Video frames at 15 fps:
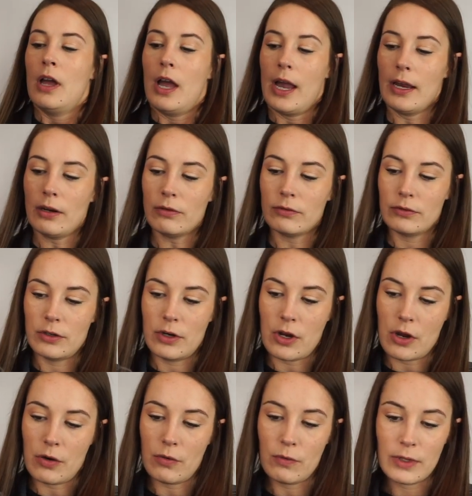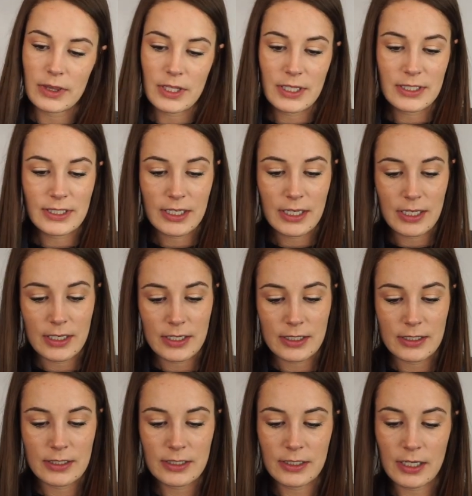I don't know what this
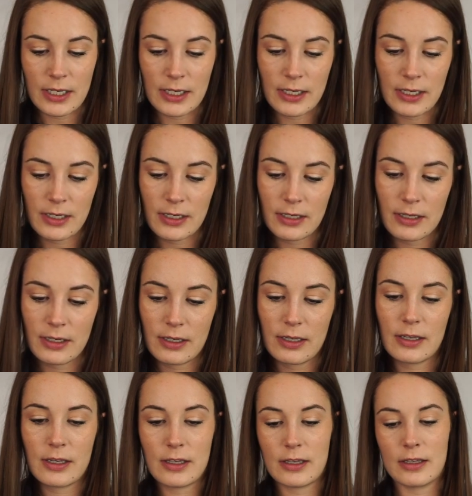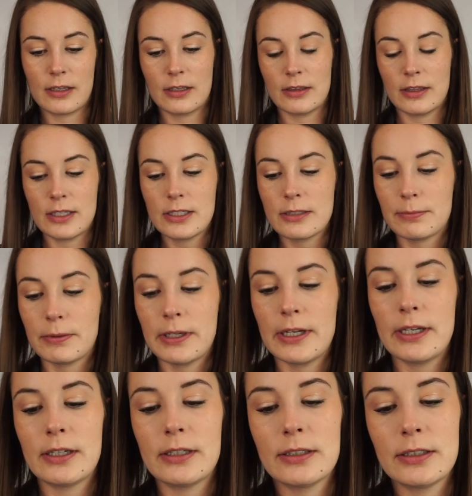is. This
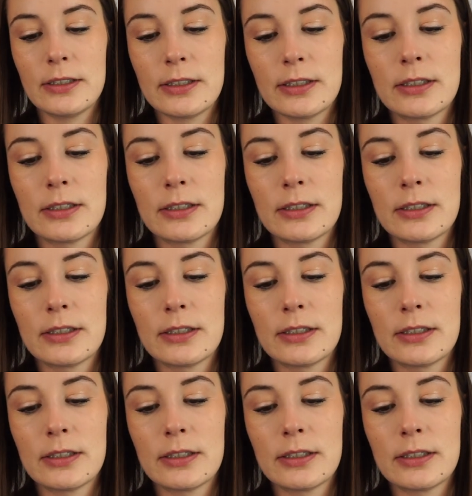brand.